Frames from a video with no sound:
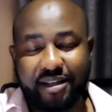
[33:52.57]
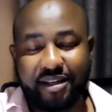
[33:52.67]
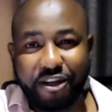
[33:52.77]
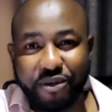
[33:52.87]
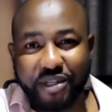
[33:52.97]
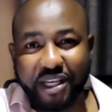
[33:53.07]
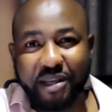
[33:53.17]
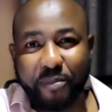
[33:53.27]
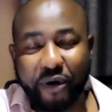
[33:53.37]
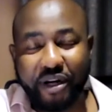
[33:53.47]
Are you seeing the
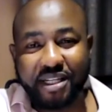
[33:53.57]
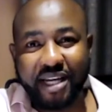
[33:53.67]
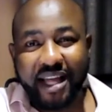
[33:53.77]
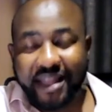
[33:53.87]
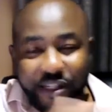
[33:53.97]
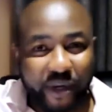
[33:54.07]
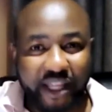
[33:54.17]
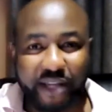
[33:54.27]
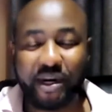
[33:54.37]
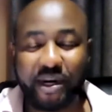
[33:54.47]
point? That's why
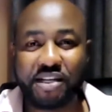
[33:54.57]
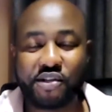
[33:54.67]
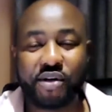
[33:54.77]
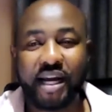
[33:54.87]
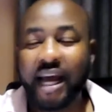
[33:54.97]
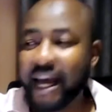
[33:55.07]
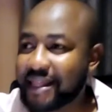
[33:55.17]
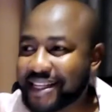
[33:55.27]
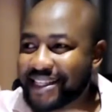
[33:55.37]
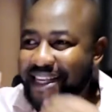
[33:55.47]
they were destroyed. And
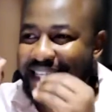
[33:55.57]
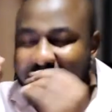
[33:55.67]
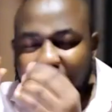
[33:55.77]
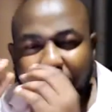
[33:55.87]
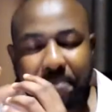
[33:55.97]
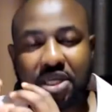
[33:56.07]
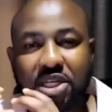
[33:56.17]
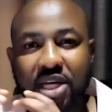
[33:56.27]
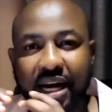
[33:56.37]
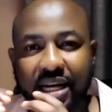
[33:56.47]
that's the same
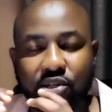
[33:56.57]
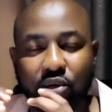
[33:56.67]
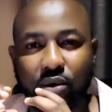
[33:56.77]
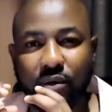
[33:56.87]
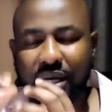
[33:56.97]
picture I saw.